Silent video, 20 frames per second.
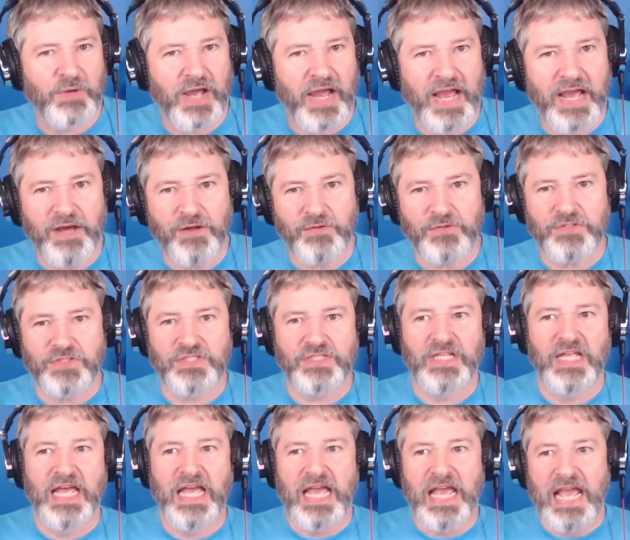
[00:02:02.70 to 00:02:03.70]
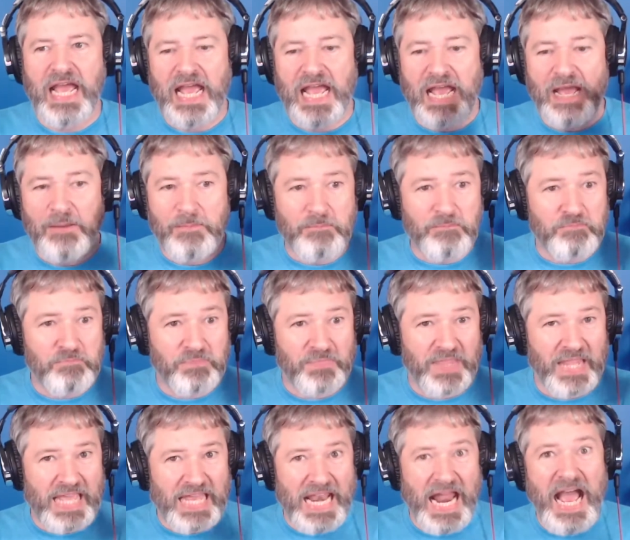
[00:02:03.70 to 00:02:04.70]
house,
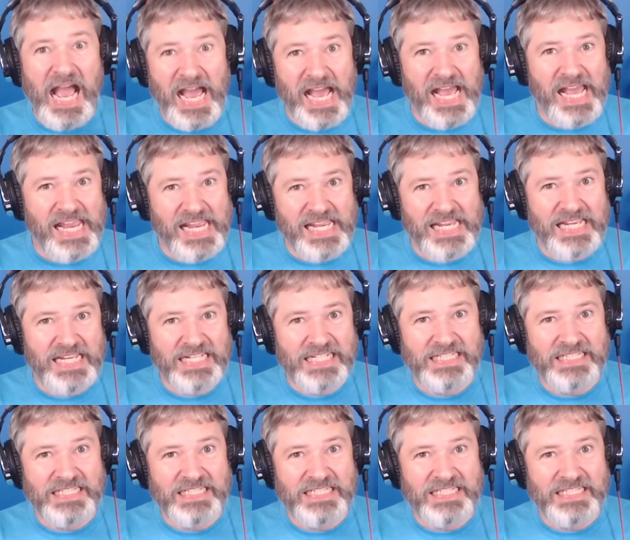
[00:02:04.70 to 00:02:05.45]
and I